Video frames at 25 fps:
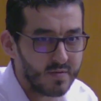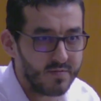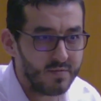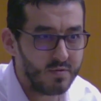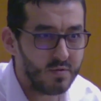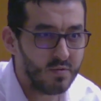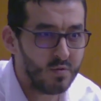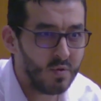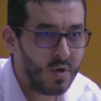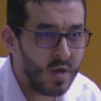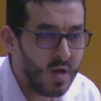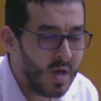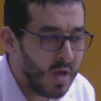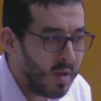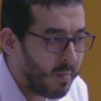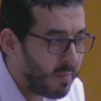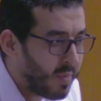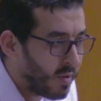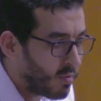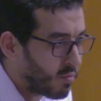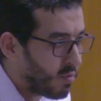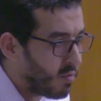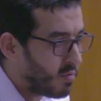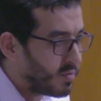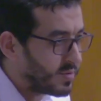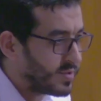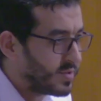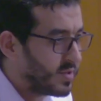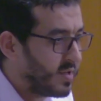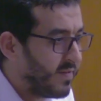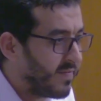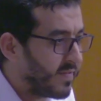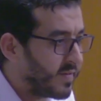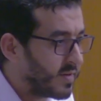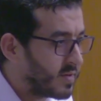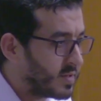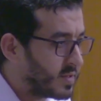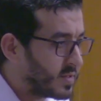review? Because
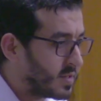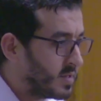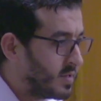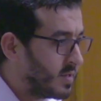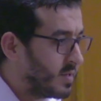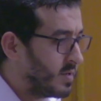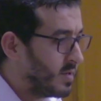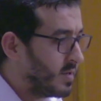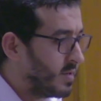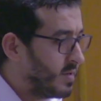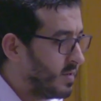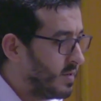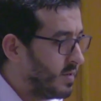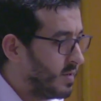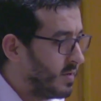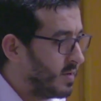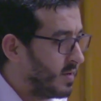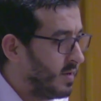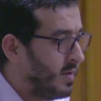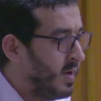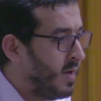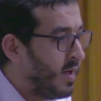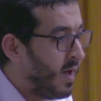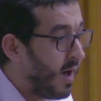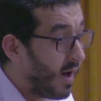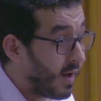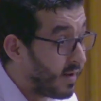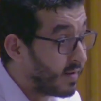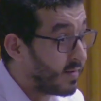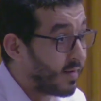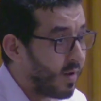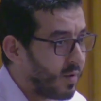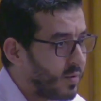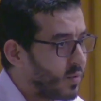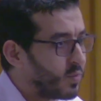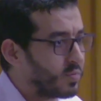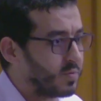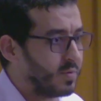different.
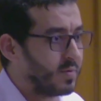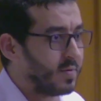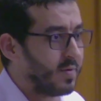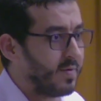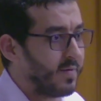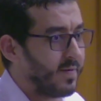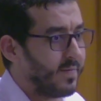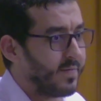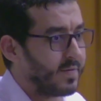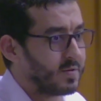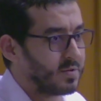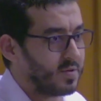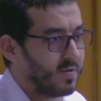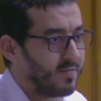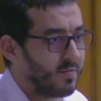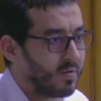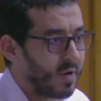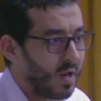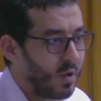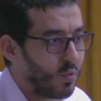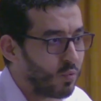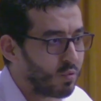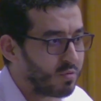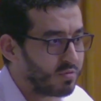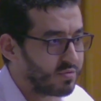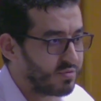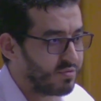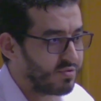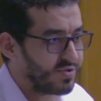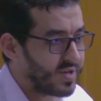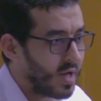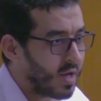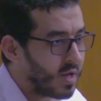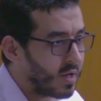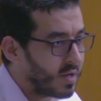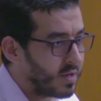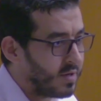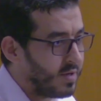First of all, I want to
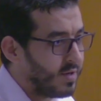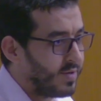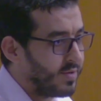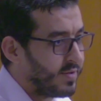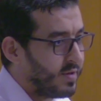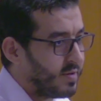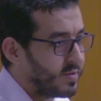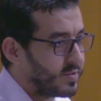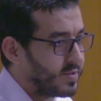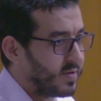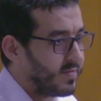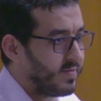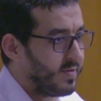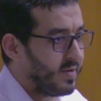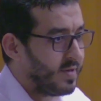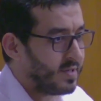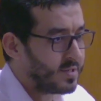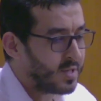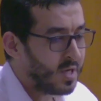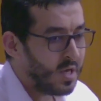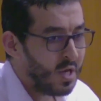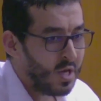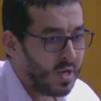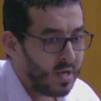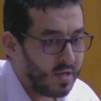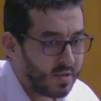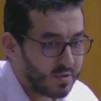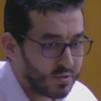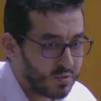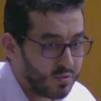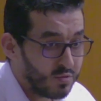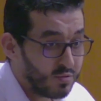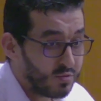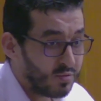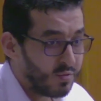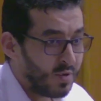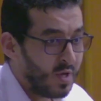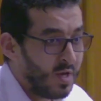thank the interviewees
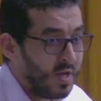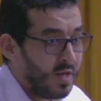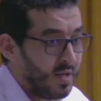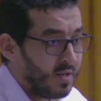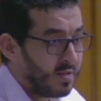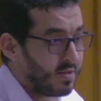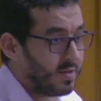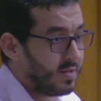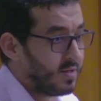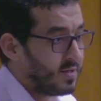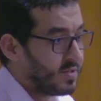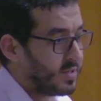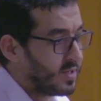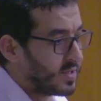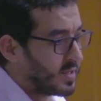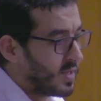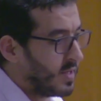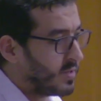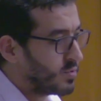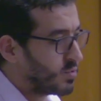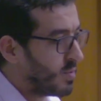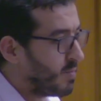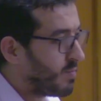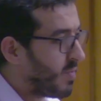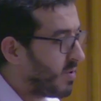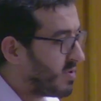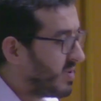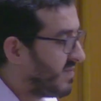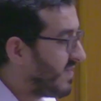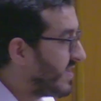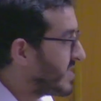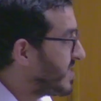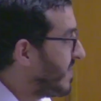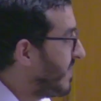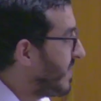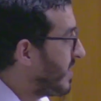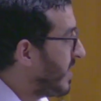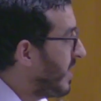to discuss about
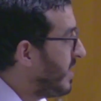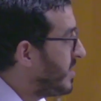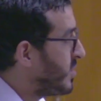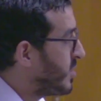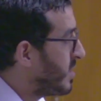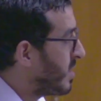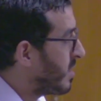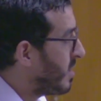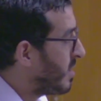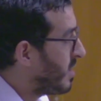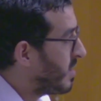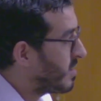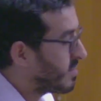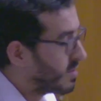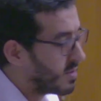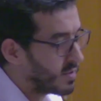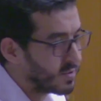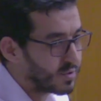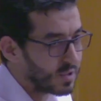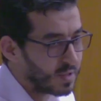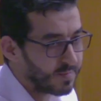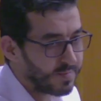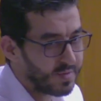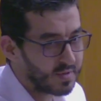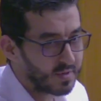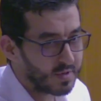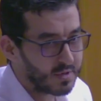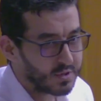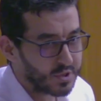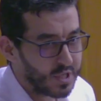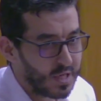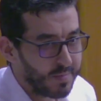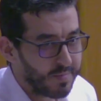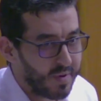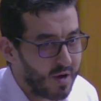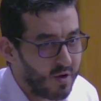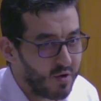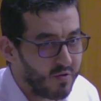diversification and
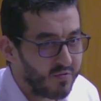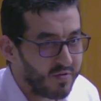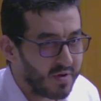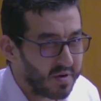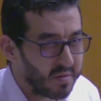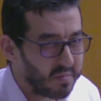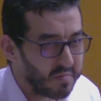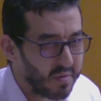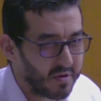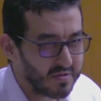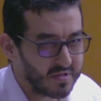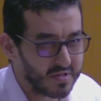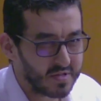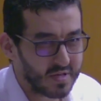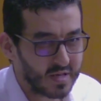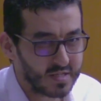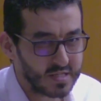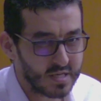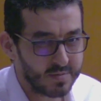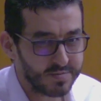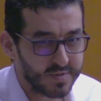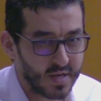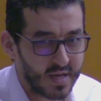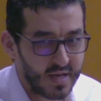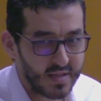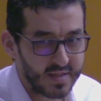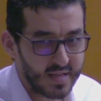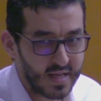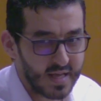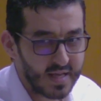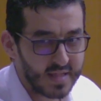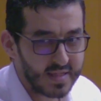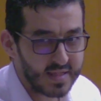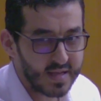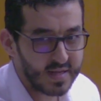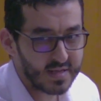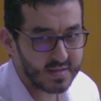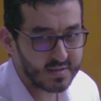entrepreneurship. However, about startups, I
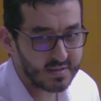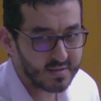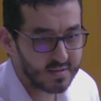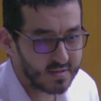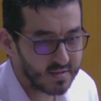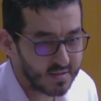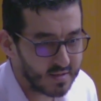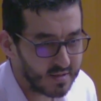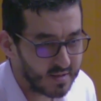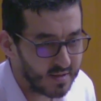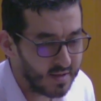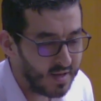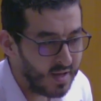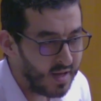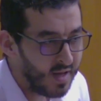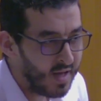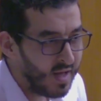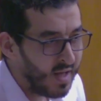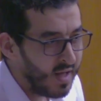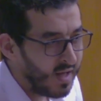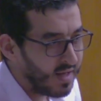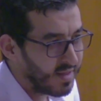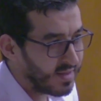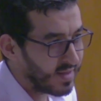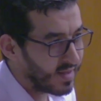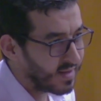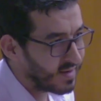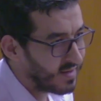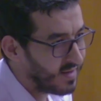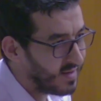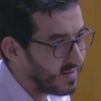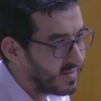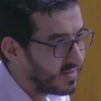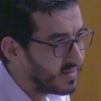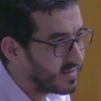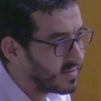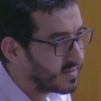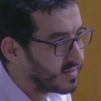think that
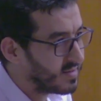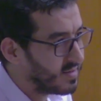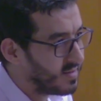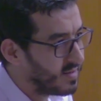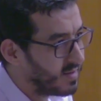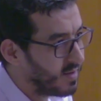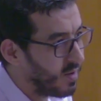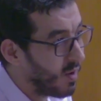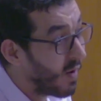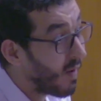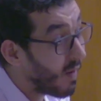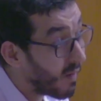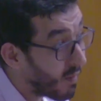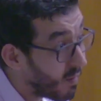there